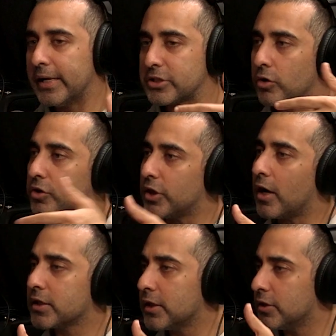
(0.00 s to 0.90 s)
and start
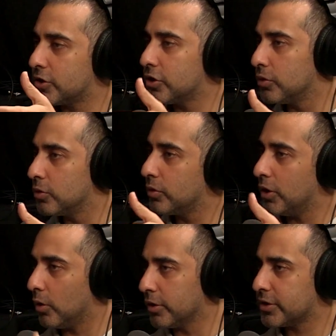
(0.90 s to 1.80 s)
docking it to
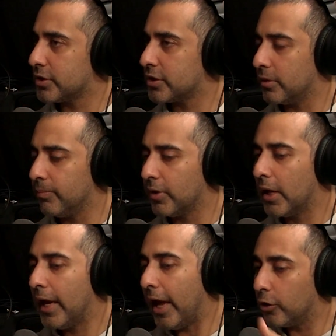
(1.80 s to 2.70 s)
the old system.
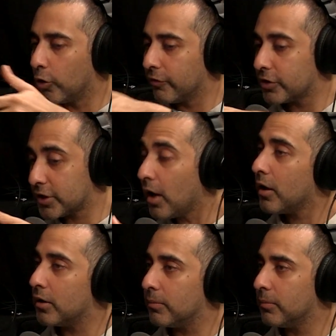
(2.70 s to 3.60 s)
And over
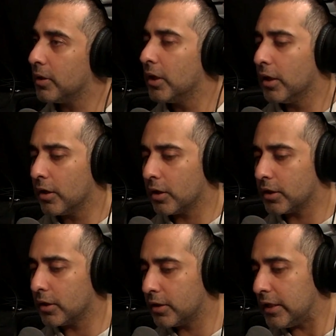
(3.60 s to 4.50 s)
time,
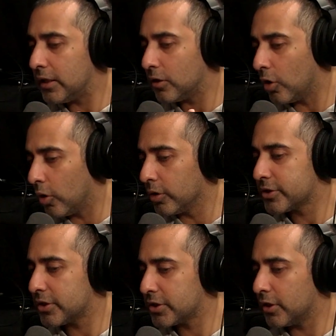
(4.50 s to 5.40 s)
the old
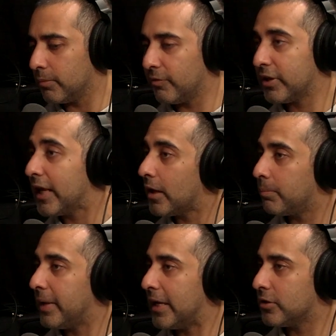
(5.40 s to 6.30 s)
system, if it
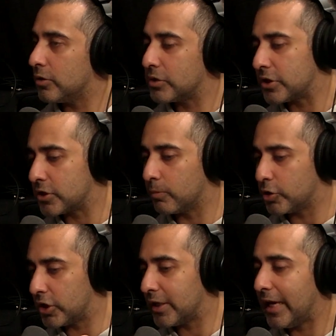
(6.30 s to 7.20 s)
can't ban the new system,
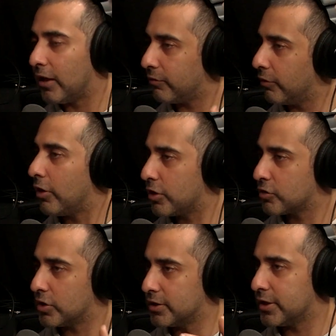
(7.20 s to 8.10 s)
which it can't for
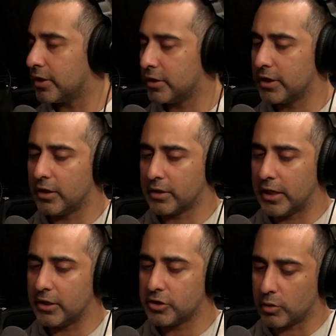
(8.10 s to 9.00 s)
various reasons that I'll
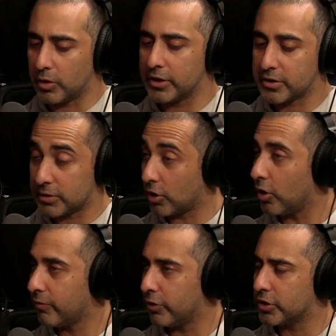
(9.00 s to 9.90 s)
get into, or at least it's
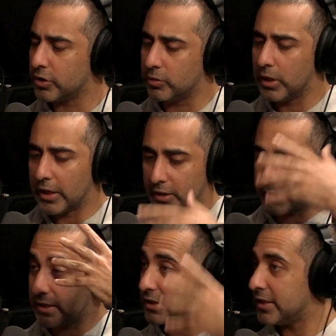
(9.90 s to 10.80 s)
hard for it to,
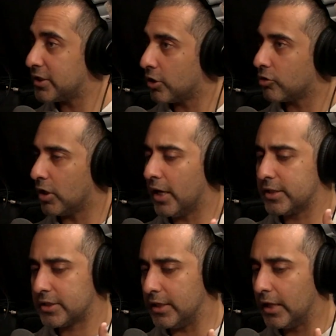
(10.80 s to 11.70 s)
because this is
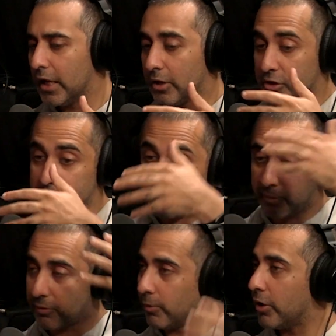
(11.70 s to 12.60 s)
decentralized and there's
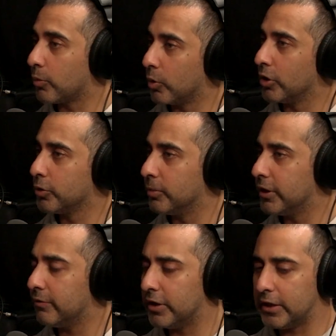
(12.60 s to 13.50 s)
people from around the world who
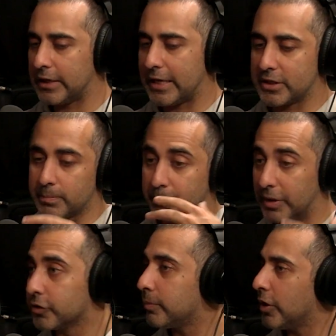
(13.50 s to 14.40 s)
believe in it, and it's
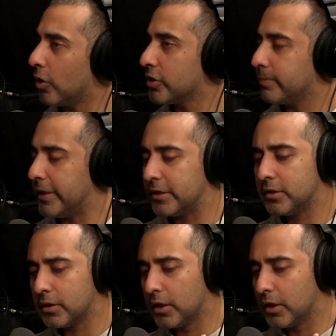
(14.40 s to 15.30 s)
built to be hard to
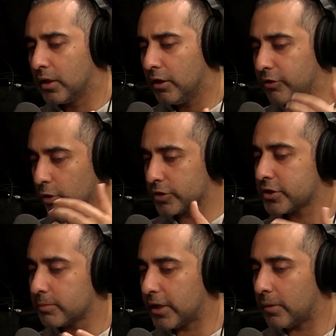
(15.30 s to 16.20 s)
ban. If the old
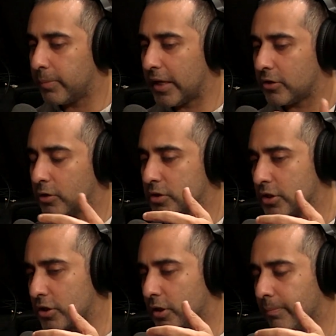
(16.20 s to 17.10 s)
system can't ban the new
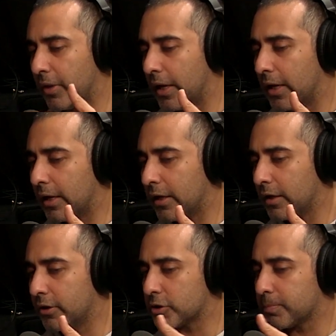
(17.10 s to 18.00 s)
system,
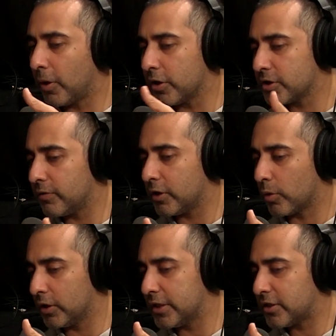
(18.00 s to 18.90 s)
there's parts of it,
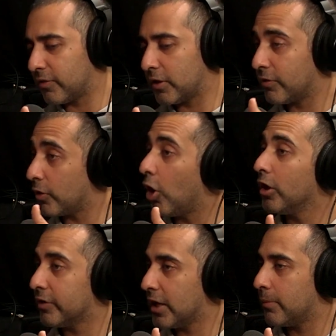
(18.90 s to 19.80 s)
or at least if
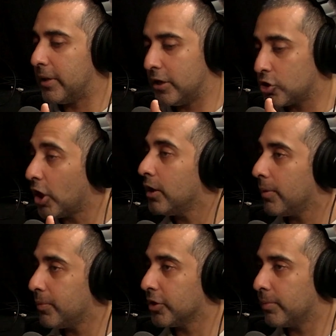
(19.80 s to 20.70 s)
all of it can't ban it, China
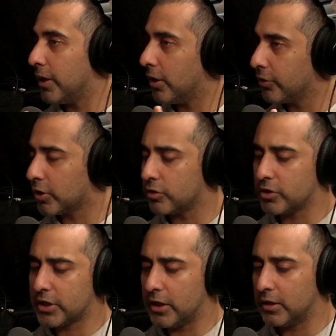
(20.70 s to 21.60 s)
might be able to ban it, other
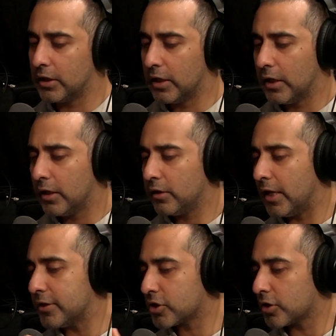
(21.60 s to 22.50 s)
countries can't,
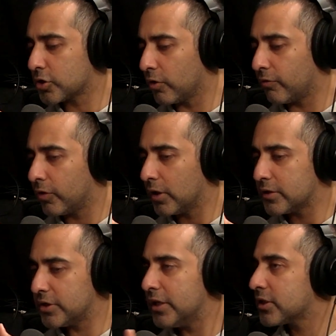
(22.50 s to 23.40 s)
then it starts sort of
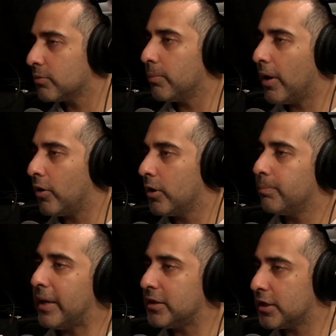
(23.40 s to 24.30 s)
seeing some of the
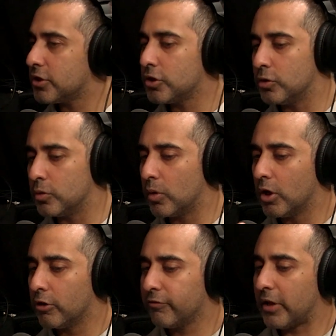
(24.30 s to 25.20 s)
merit, bending to,
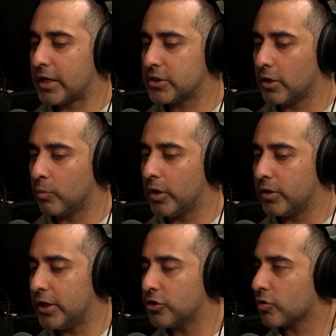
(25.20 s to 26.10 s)
flexing
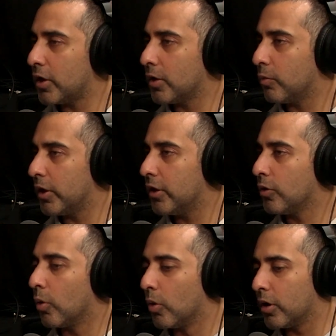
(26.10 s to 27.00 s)
with, integrating
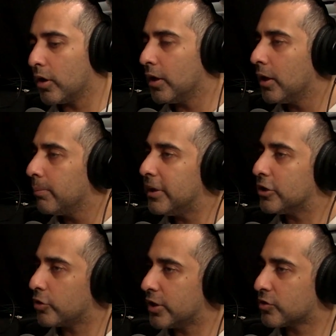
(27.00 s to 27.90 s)
with, or
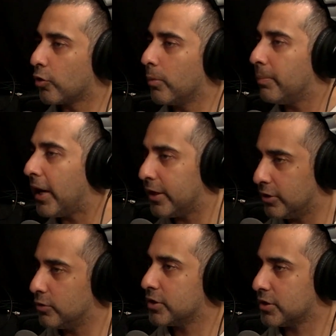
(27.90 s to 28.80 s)
being transformed by
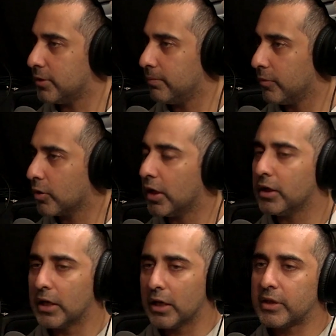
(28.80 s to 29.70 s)
the new system.
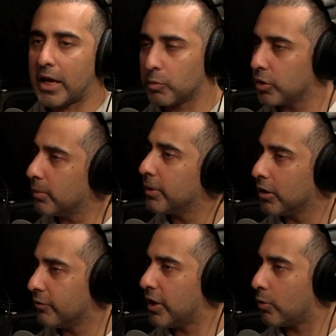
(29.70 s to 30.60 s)
Okay, that we're in the
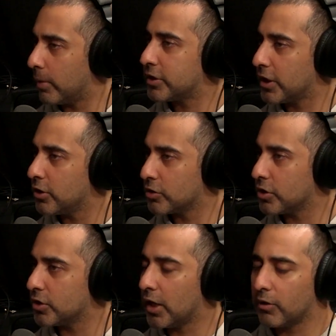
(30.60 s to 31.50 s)
middle of now. We're about 10 years
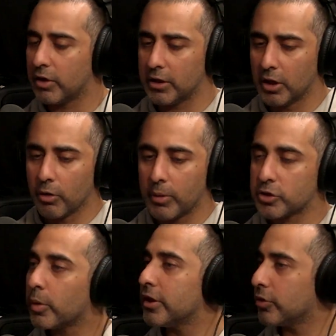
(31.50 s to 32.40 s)
into that, right? We're about
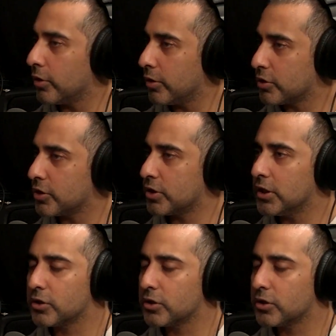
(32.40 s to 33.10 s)
20, 30 years into the